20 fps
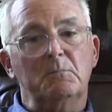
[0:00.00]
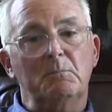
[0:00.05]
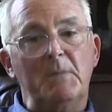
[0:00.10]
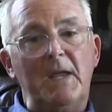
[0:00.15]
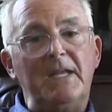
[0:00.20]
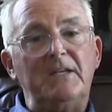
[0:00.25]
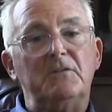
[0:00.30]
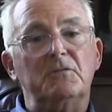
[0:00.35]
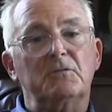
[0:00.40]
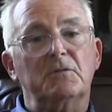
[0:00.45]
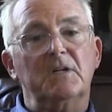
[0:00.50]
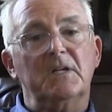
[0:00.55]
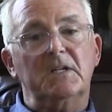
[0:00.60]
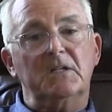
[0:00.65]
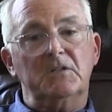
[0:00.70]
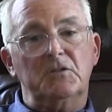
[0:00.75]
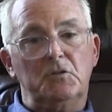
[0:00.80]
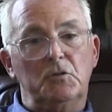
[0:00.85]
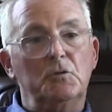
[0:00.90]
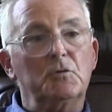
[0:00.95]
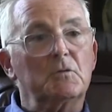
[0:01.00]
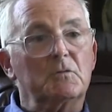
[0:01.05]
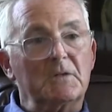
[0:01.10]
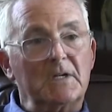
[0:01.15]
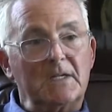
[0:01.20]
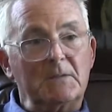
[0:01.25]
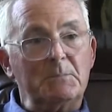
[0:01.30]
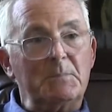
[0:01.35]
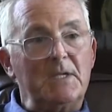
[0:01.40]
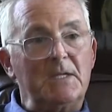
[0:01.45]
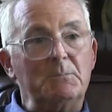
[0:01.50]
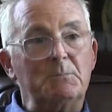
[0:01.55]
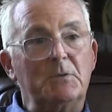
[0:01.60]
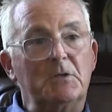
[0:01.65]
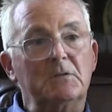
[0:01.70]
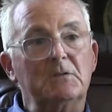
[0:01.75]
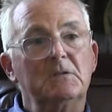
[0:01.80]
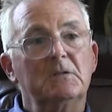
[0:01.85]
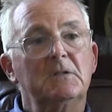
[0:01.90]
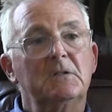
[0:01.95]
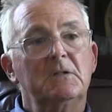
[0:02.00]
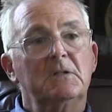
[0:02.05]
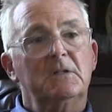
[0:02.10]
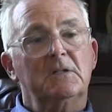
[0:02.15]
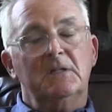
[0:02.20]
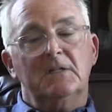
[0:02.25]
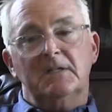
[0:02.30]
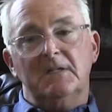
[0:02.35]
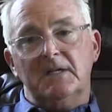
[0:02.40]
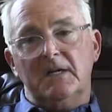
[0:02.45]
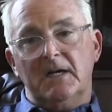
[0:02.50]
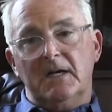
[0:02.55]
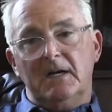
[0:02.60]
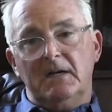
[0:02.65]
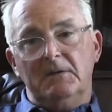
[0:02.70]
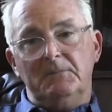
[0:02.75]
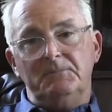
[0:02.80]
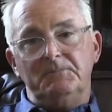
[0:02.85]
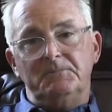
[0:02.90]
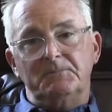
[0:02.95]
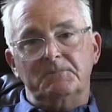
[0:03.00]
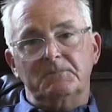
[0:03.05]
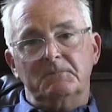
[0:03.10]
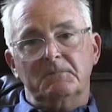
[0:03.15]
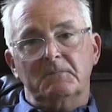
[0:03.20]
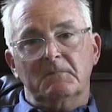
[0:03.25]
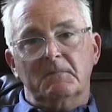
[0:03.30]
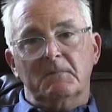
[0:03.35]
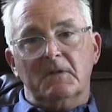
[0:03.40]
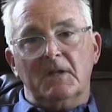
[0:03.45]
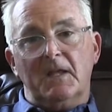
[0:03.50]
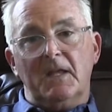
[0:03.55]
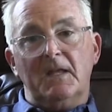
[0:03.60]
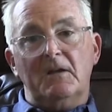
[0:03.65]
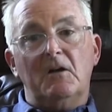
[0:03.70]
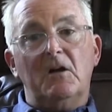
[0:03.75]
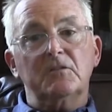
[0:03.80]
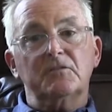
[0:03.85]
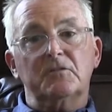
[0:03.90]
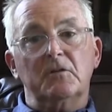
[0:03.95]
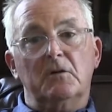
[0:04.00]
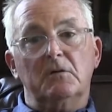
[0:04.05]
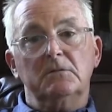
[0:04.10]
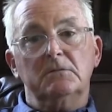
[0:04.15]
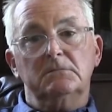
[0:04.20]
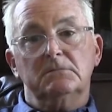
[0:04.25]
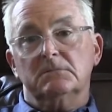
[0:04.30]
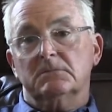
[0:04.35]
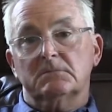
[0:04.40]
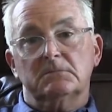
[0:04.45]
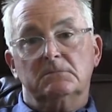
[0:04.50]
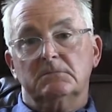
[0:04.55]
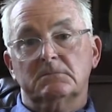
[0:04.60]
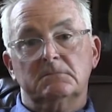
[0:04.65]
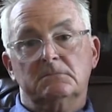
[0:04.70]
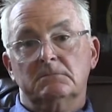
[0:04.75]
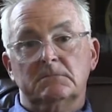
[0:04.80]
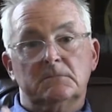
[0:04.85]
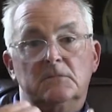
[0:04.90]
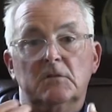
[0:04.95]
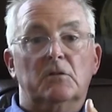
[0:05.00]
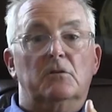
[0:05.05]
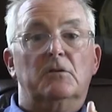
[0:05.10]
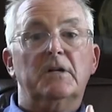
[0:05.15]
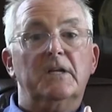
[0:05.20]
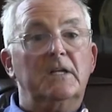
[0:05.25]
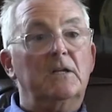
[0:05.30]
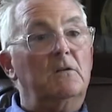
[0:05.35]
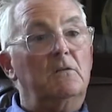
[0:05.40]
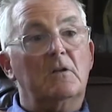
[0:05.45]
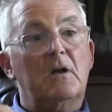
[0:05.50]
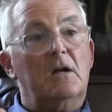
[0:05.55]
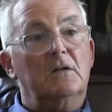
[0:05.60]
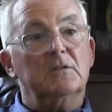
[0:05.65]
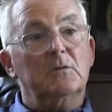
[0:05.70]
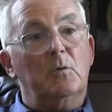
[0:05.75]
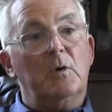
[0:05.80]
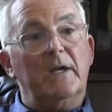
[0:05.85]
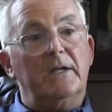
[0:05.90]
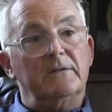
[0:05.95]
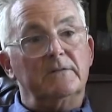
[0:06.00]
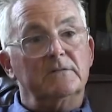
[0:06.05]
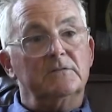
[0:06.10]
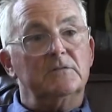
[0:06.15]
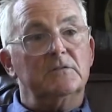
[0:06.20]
mentoring, tutoring people, um, and also learning along the way.